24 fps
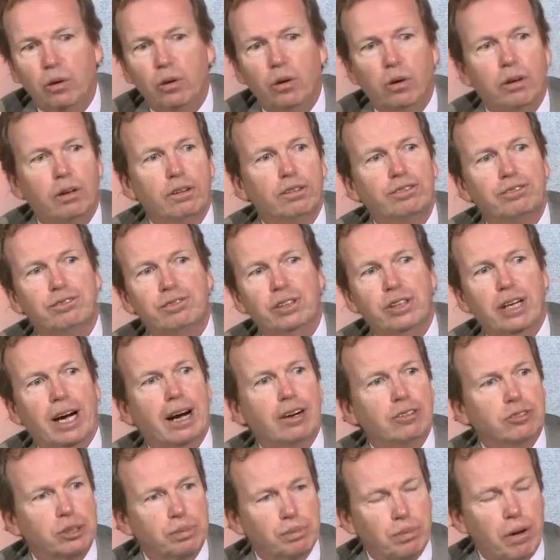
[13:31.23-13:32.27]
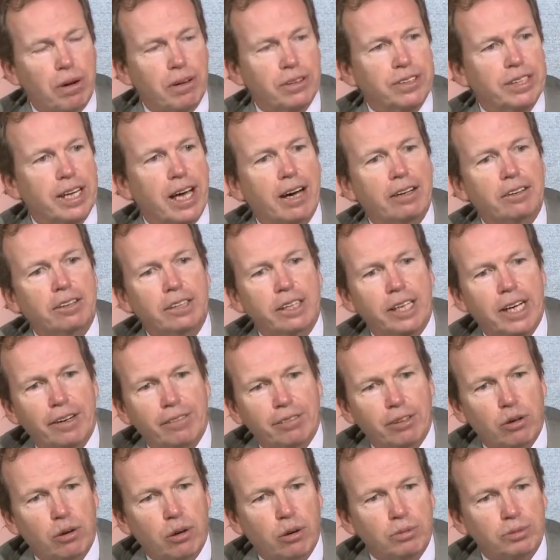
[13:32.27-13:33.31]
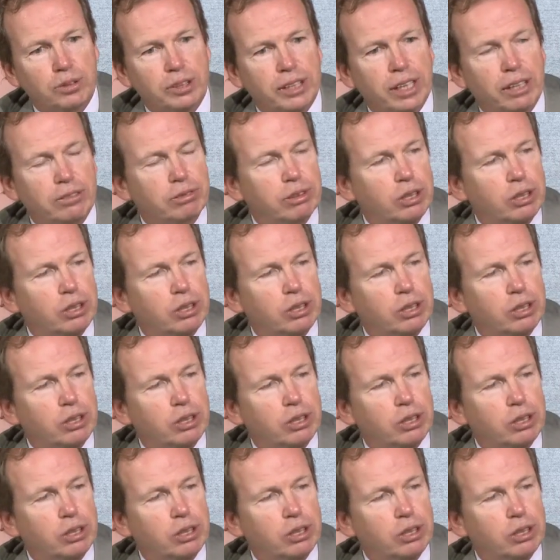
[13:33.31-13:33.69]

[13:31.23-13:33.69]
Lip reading: Or if your house burnt down and you have a homestead